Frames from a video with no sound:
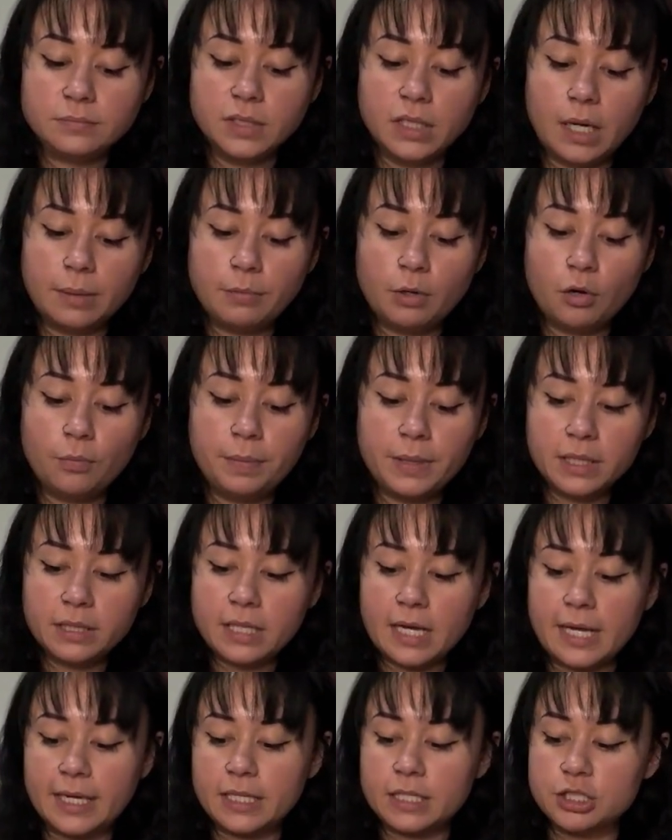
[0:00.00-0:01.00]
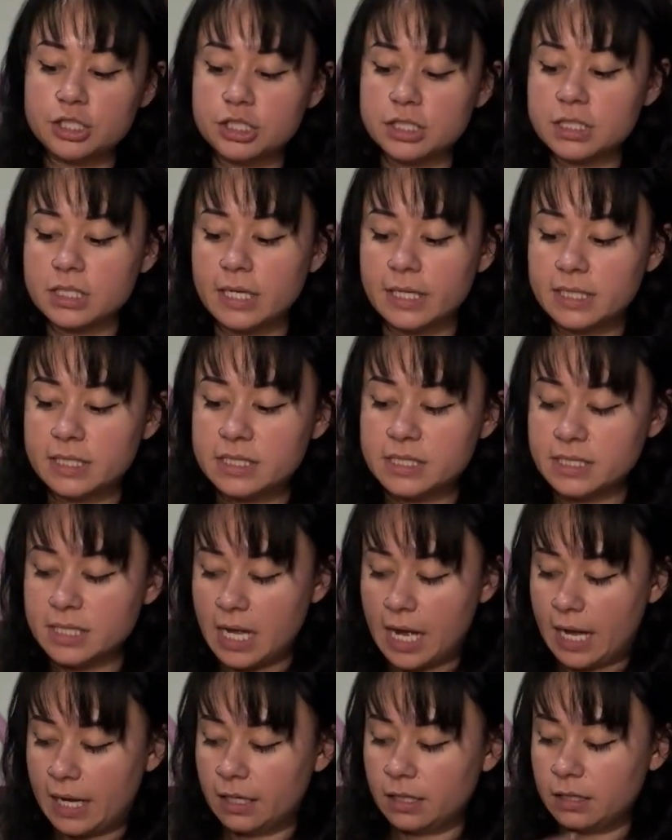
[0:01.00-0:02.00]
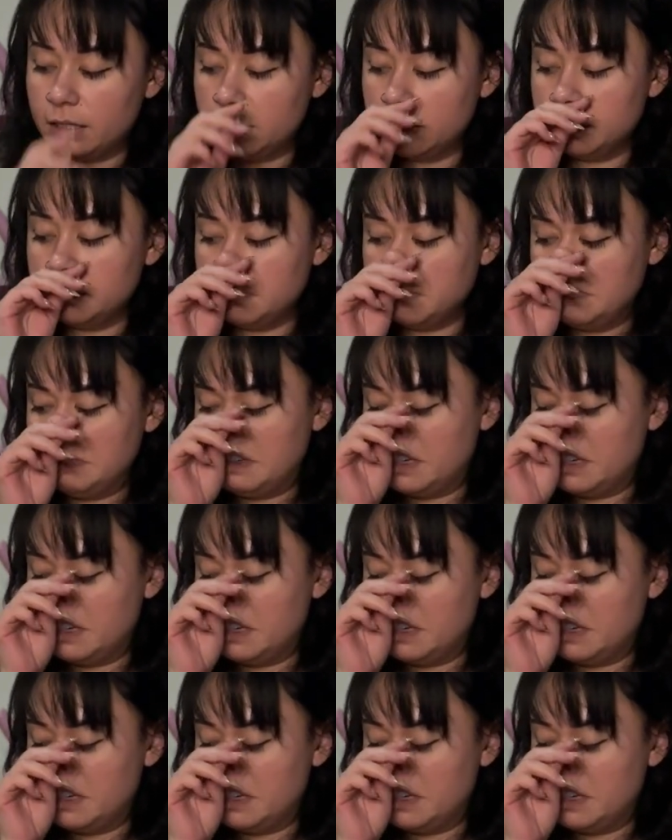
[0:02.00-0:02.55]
I'm hoping that I can just like stack them